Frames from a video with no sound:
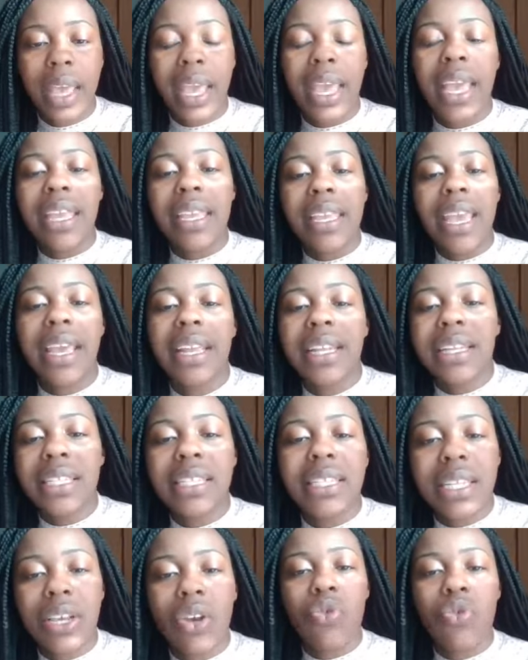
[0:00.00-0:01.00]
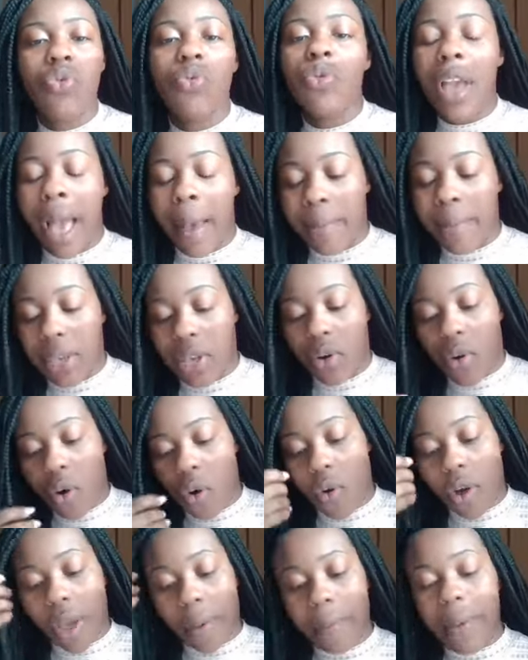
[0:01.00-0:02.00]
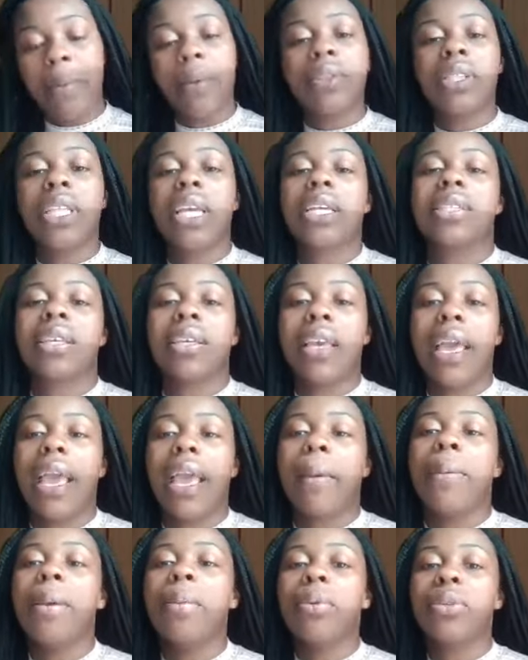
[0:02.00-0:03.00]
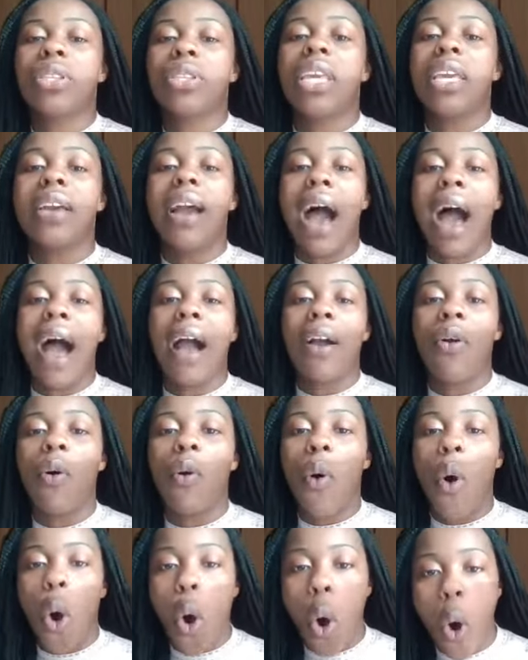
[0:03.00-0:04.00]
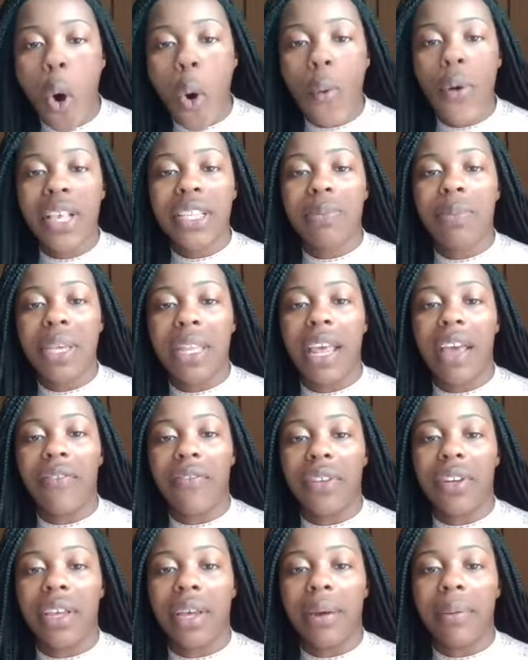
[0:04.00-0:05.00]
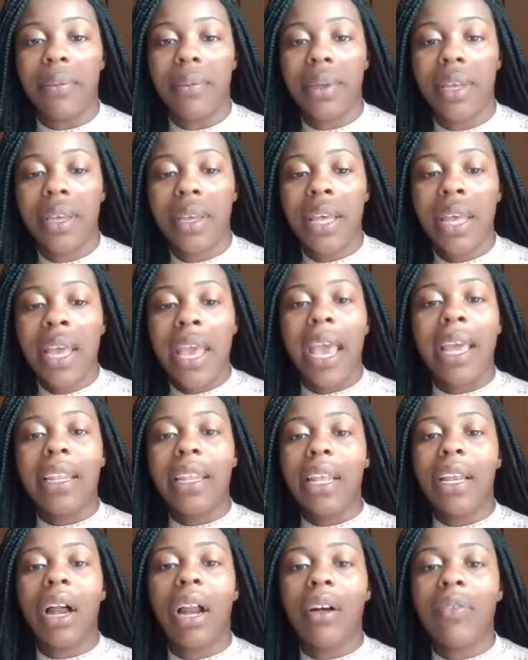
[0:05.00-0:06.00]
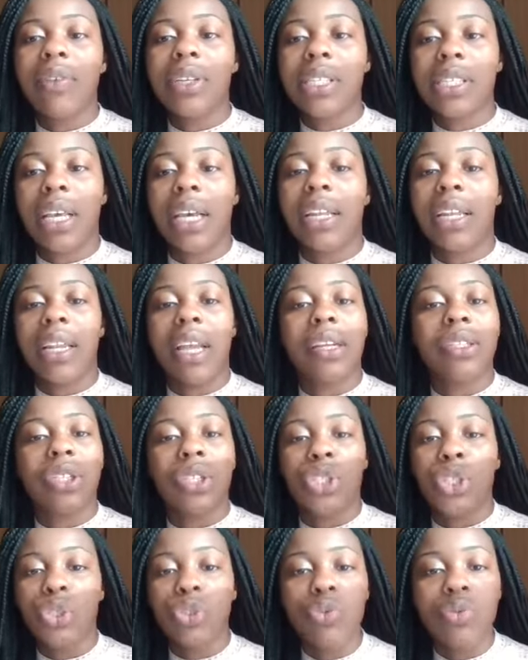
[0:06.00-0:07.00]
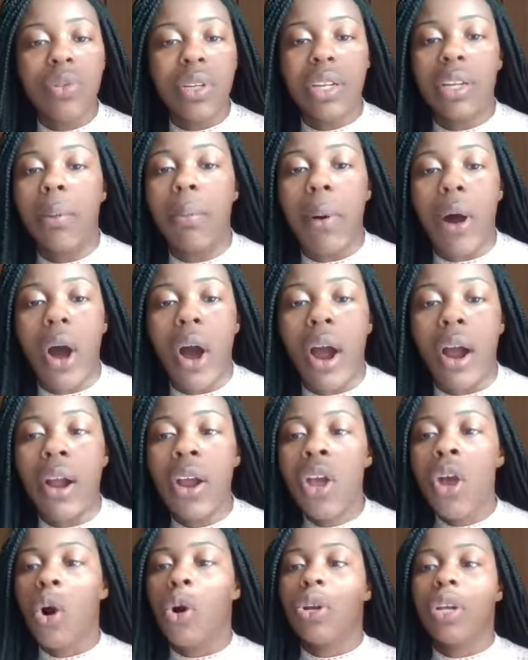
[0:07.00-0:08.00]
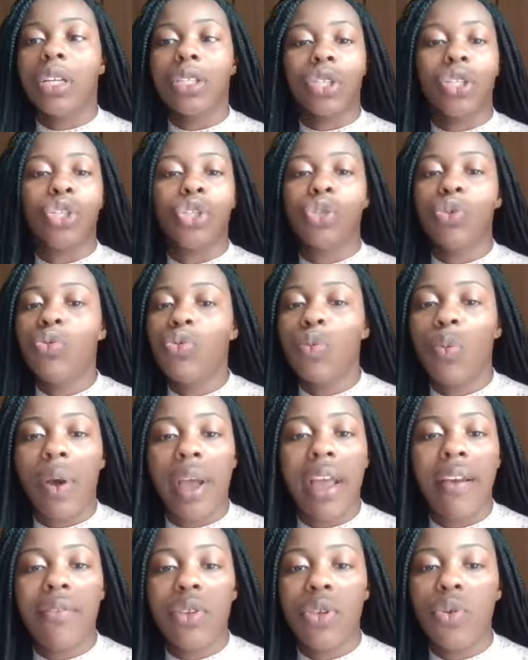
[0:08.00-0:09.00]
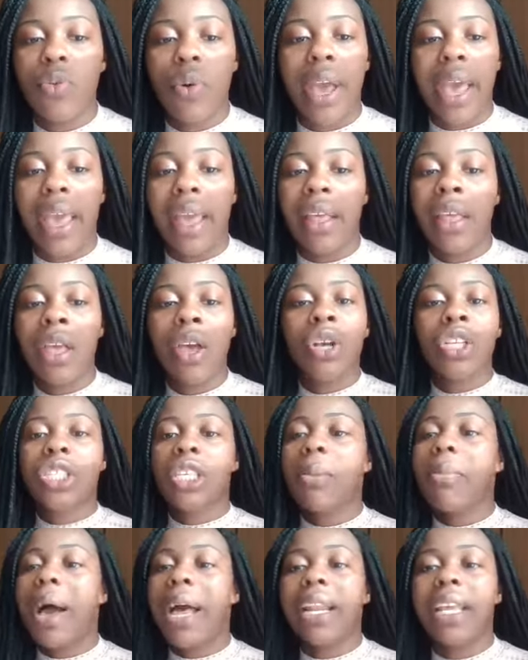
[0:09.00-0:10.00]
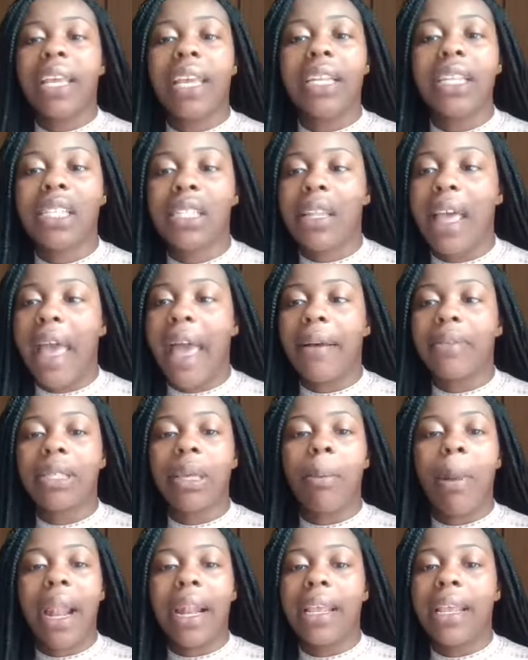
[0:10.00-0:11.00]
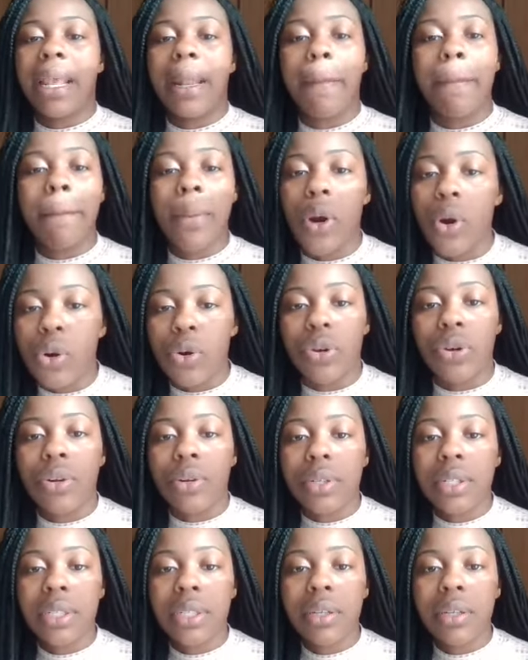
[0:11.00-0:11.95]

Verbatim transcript: And yet and still you got me on hold. And people think it's a game. People think God gonna always be there for them. And then all of a sudden there's a shooting in the bar or there's a shooting wherever you at. Somebody getting stabbed, somebody getting murdered.